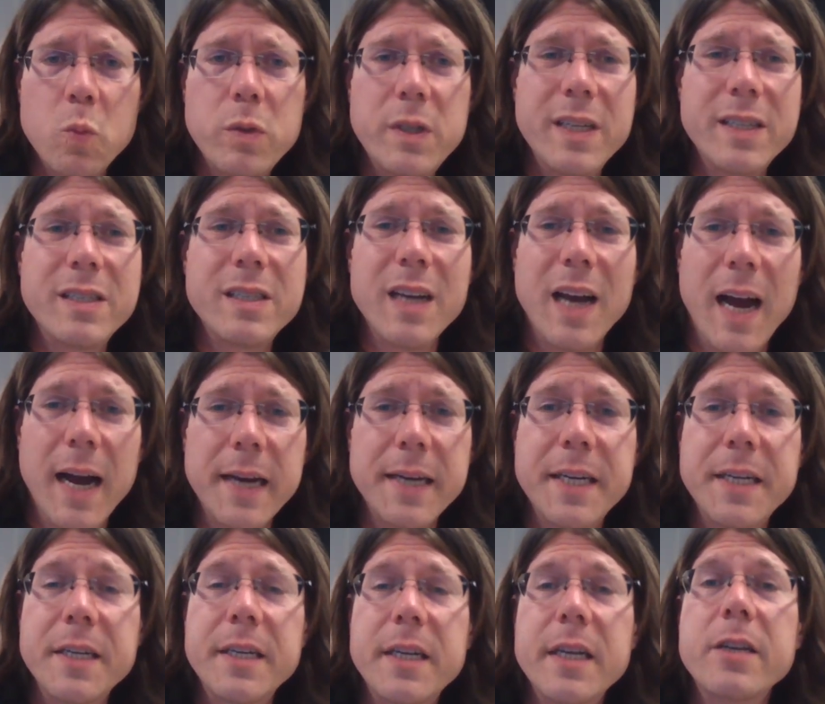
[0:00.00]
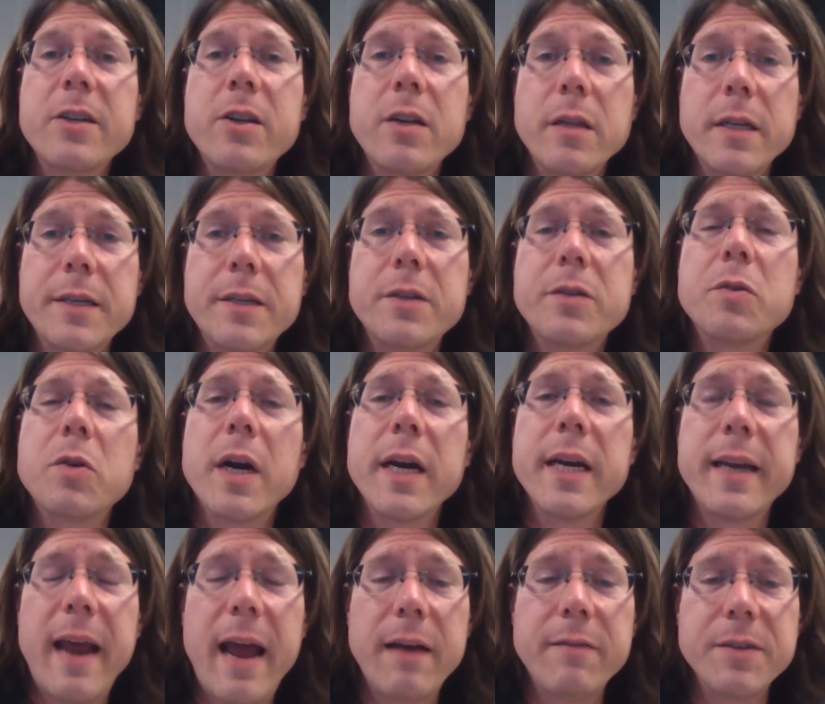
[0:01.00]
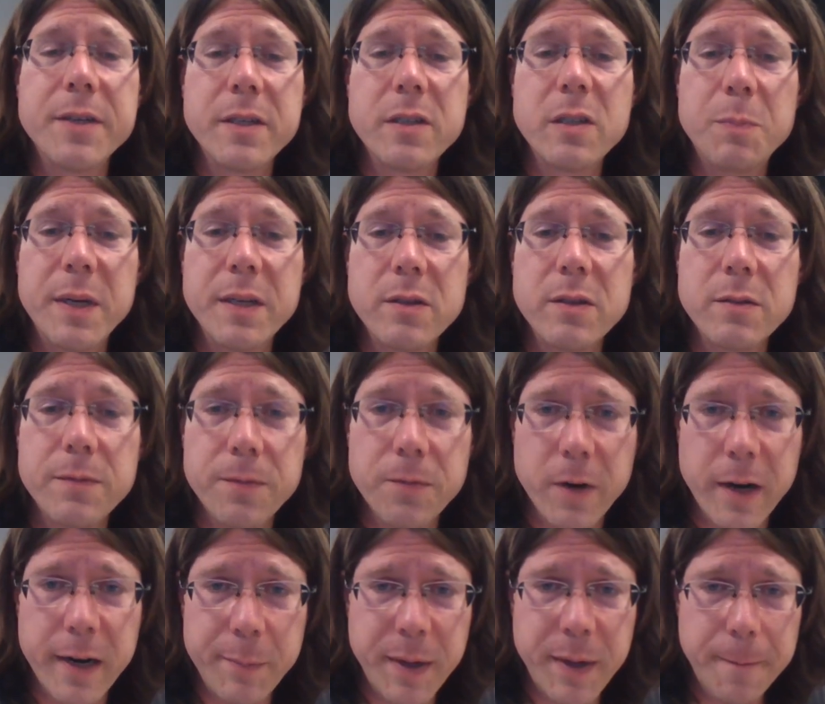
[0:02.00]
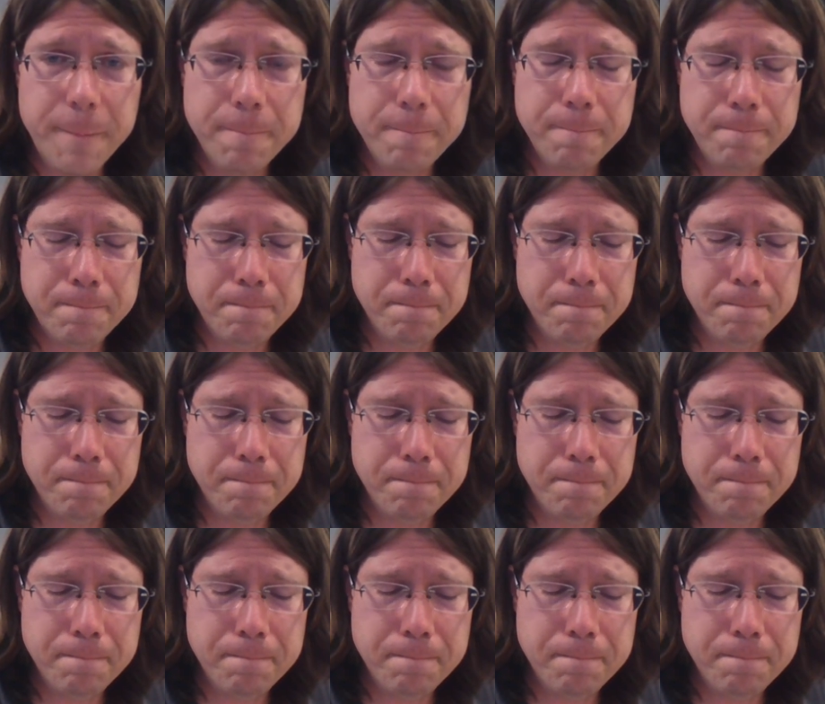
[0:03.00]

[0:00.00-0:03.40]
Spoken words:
design intentionally to try and have an expansive framing,